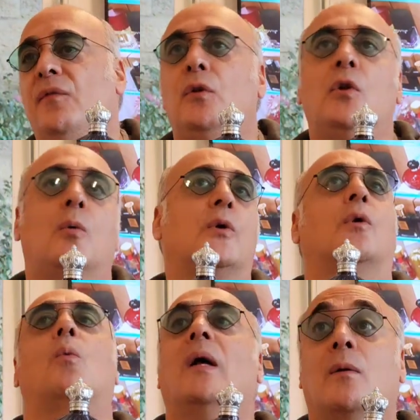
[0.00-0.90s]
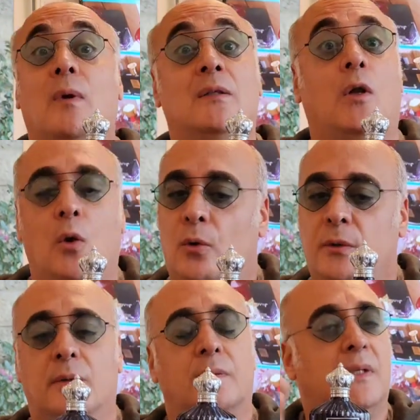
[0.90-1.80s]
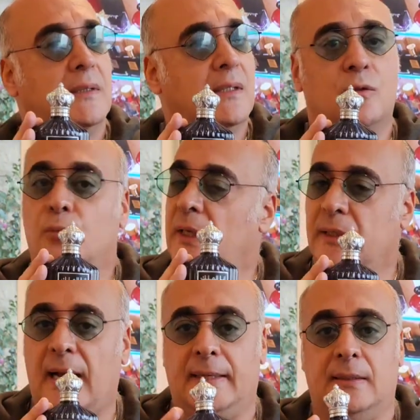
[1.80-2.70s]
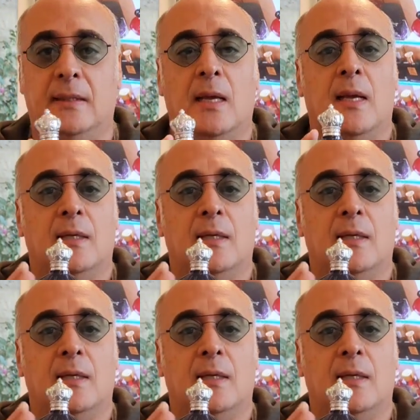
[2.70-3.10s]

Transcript: if you don't want a one-on-one clone. This is really nice.